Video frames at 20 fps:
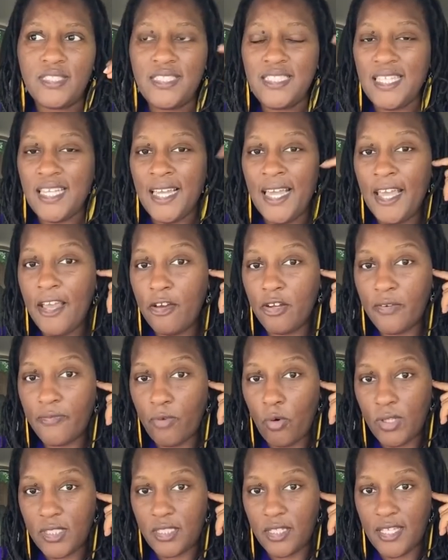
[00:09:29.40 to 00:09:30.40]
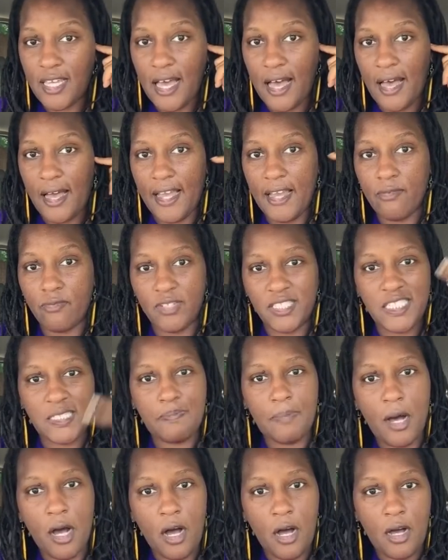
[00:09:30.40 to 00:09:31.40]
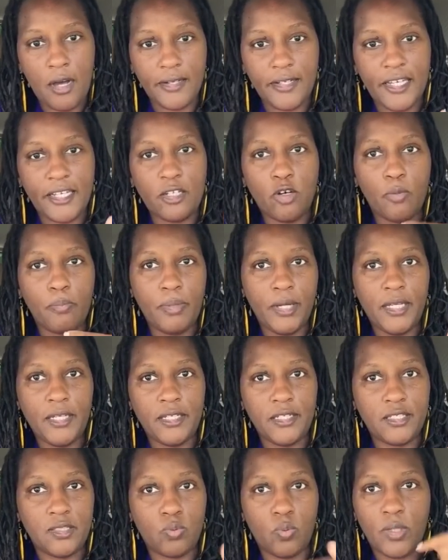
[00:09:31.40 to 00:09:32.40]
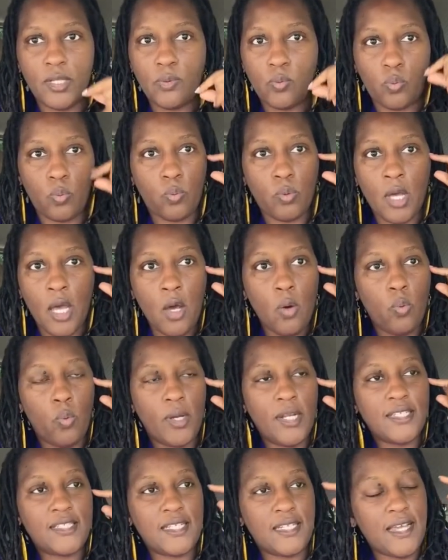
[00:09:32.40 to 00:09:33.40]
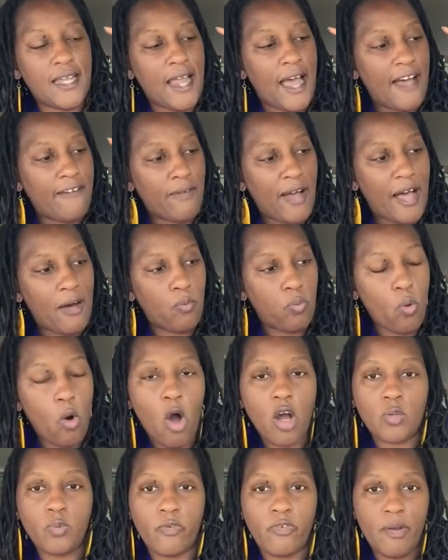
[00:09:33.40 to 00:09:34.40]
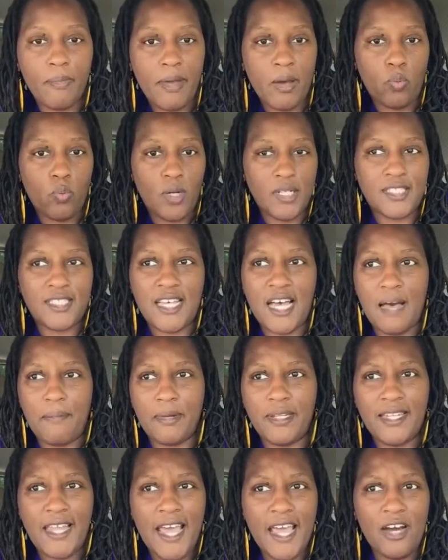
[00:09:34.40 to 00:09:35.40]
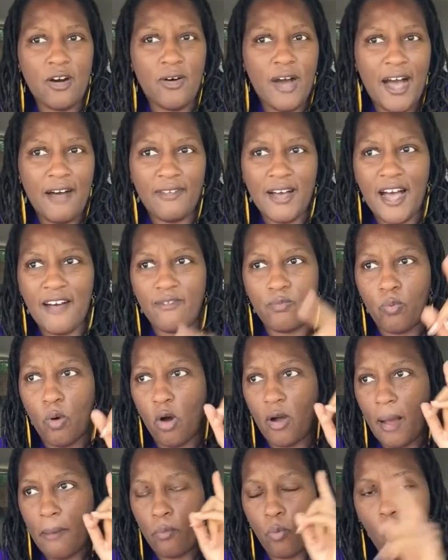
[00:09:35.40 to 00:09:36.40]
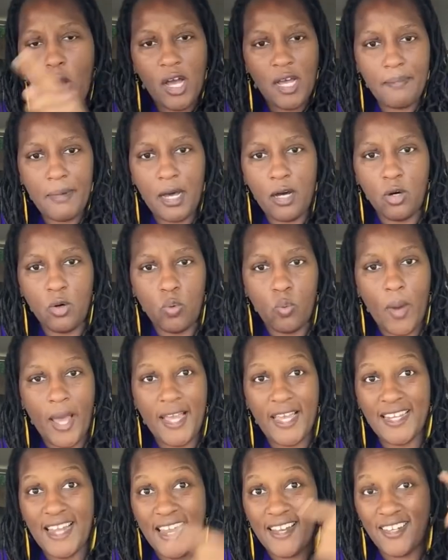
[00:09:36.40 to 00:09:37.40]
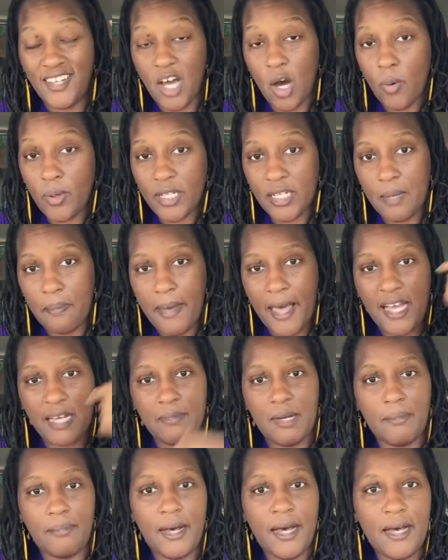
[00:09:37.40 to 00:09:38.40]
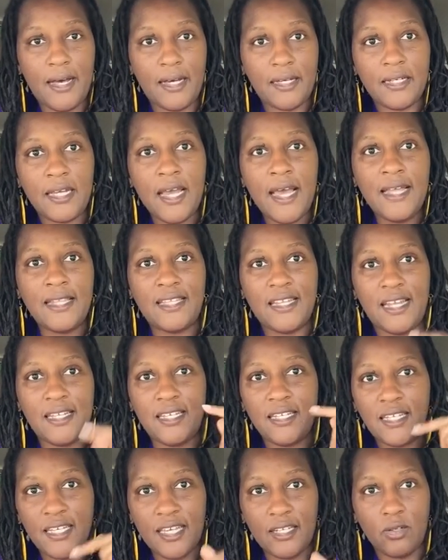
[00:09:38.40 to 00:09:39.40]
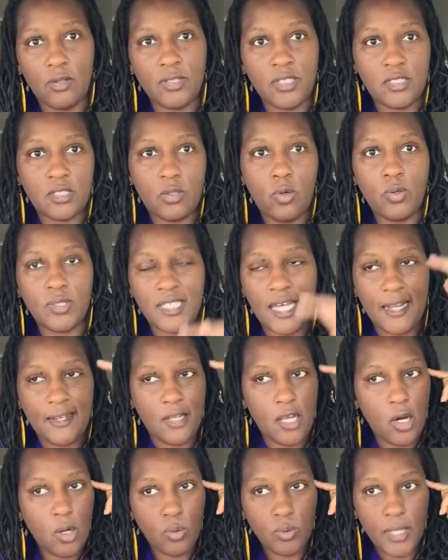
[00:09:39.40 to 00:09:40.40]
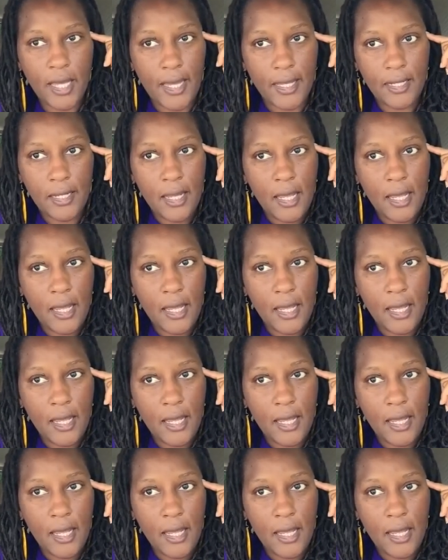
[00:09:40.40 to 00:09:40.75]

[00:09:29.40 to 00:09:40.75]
hear the voice of Yah and respond in obedience? What is it that I walked with Him at one time, but now I'm walking my own way, and I know it in the back of my mind that I need to get on this course. I know that